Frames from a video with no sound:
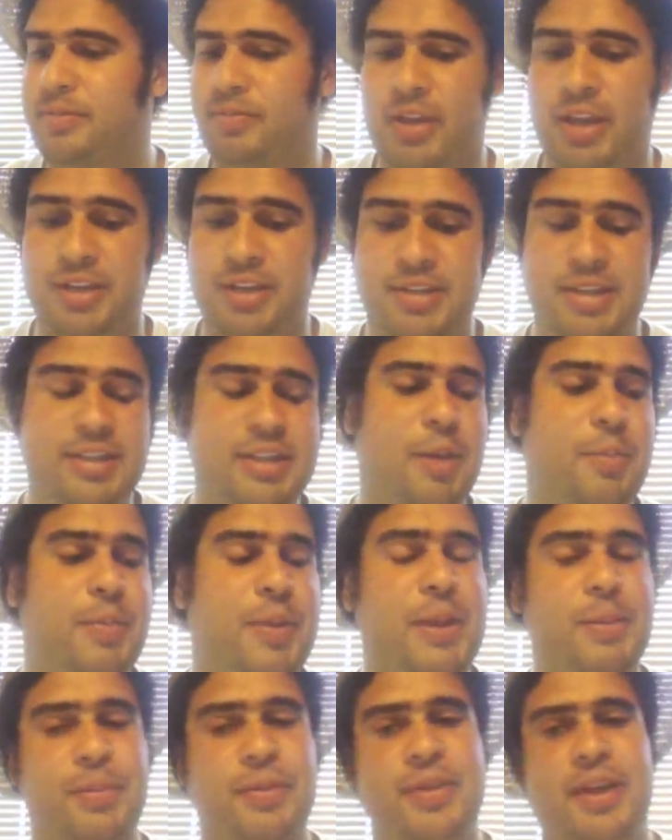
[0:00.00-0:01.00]
Because these are
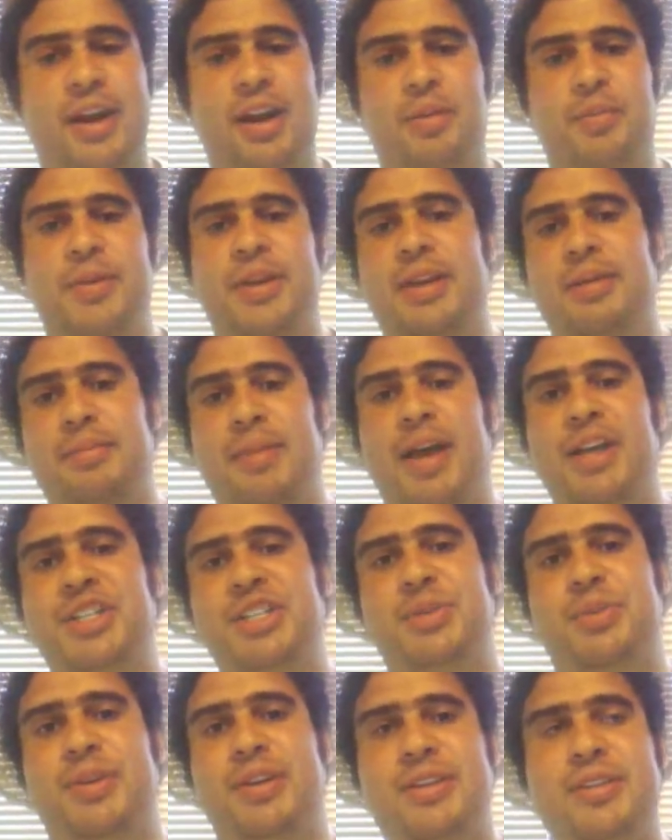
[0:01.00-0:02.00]
people that are being
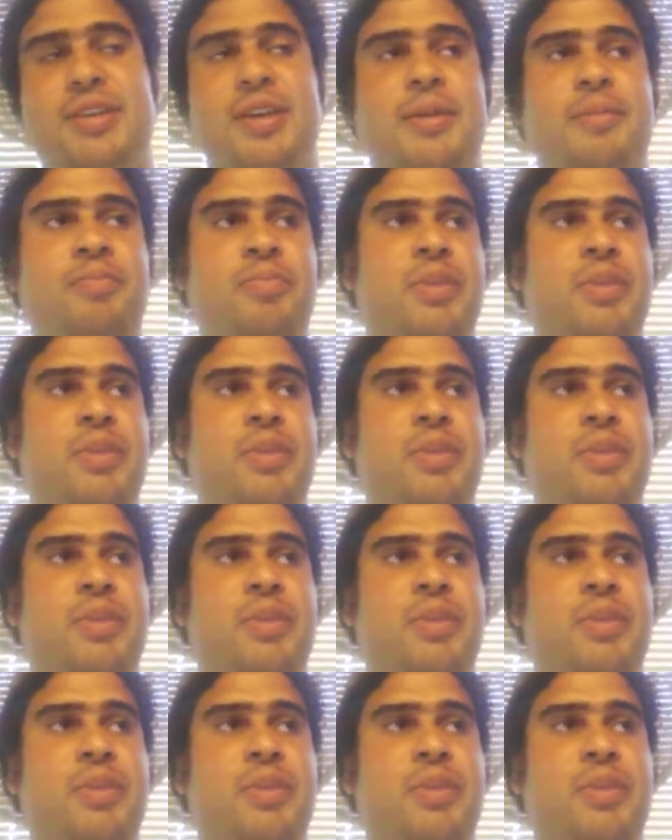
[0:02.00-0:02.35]
messed with.